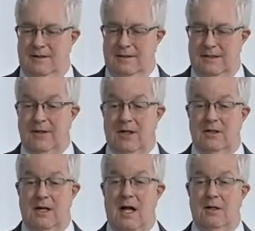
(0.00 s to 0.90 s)

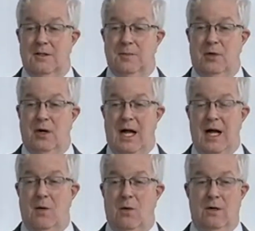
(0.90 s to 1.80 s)
$700 per
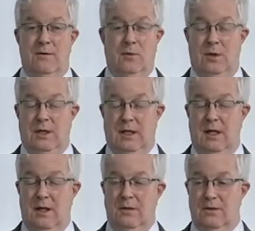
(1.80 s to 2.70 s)
hour for the
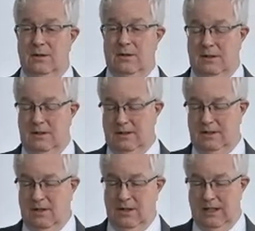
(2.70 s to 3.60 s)
other
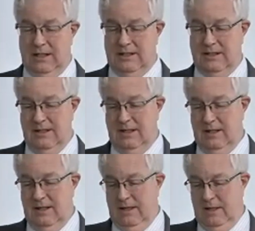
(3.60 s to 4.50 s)
attorneys
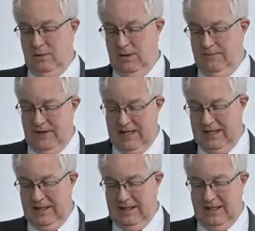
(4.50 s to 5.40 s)
who were
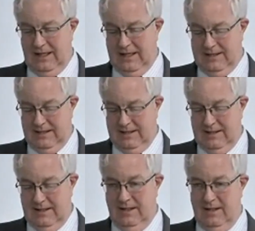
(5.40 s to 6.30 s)
defending the
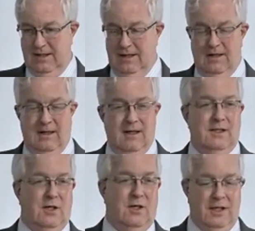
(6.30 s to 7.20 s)
case's
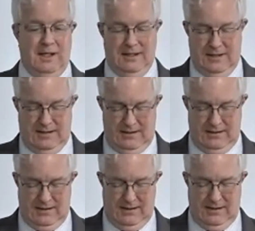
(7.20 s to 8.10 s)
attorneys
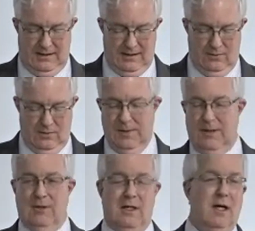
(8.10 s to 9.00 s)
would be
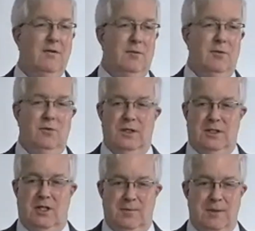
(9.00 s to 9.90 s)
recoverable,
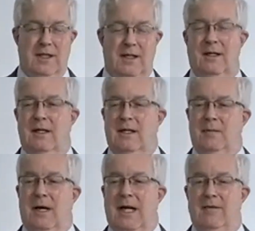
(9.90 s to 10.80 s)
which could be, you
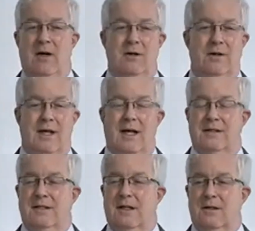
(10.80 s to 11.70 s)
might have
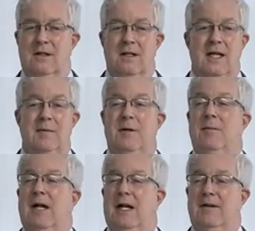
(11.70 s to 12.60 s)
$100,000 claim, you
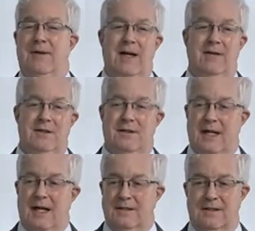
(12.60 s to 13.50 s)
might have
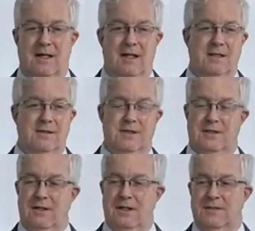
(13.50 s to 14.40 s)
$500,000 of
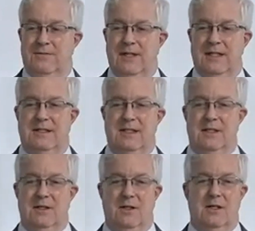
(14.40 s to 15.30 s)
attorney's fees that
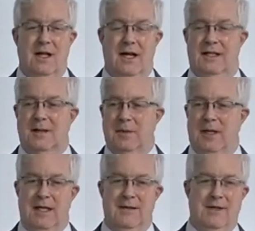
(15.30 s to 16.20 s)
your client, the
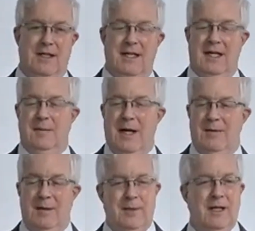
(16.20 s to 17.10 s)
plaintiff, could end up having
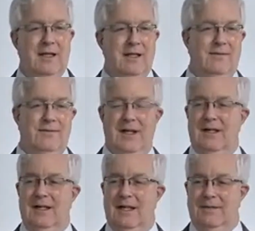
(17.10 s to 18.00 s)
to pay the
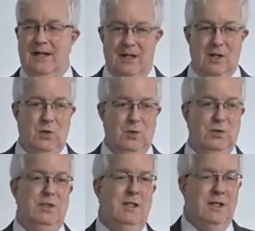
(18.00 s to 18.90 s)
defendant if they
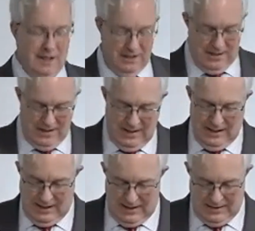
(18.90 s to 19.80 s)
lose.
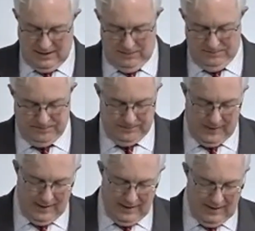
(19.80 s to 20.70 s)
So
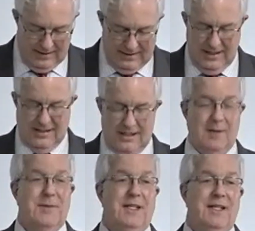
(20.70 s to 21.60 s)
just
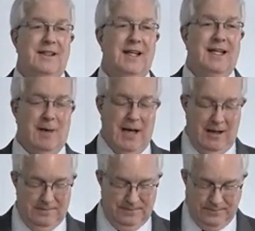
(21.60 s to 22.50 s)
something to think about.
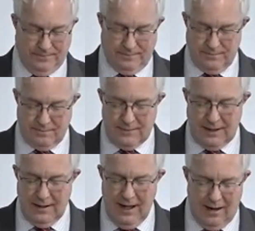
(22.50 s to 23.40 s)

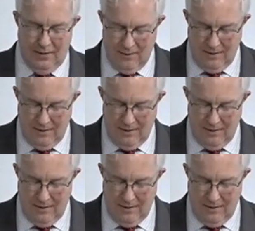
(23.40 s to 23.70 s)
Now,